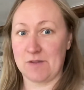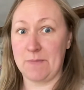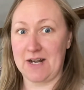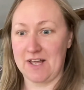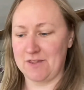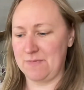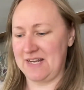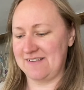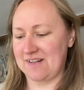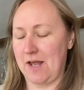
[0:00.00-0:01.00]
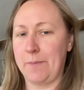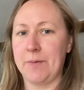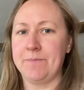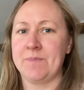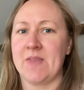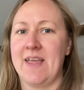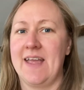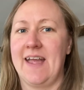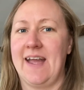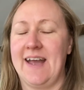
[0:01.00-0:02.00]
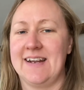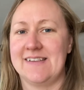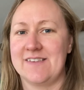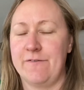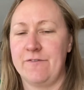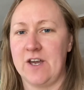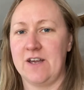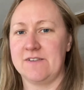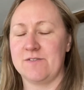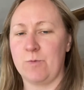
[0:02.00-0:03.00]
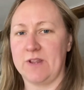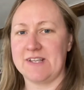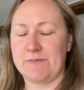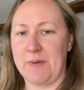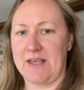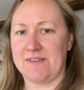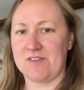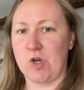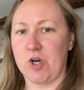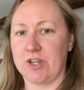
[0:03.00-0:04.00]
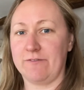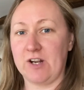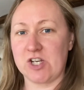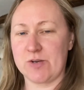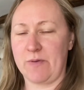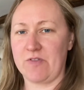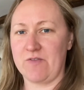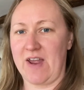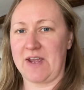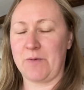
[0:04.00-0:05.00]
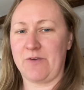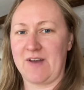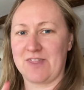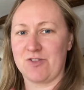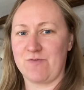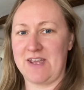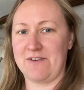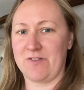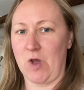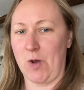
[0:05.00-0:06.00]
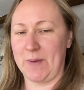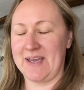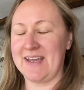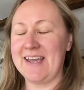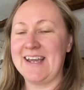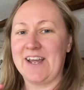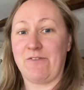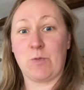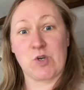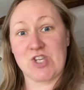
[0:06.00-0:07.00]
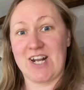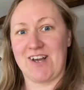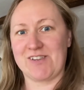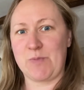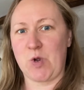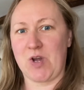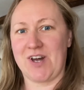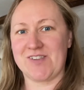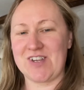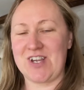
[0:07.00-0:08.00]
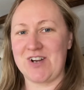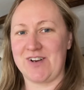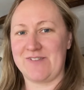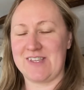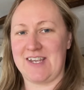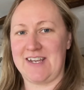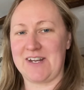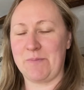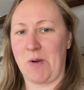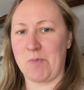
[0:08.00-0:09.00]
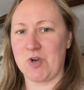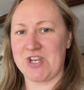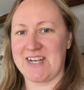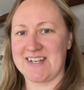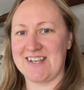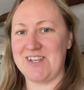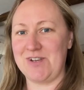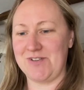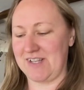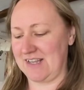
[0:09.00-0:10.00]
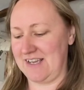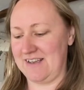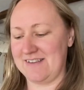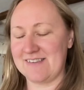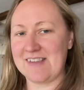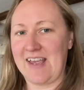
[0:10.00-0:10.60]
Middle Earth Minis Club, and it's the first one that's based on the Fellowship of the Ring. We've had 3 of the Hobbit. If you watched the last podcast, you'll have seen my project using these,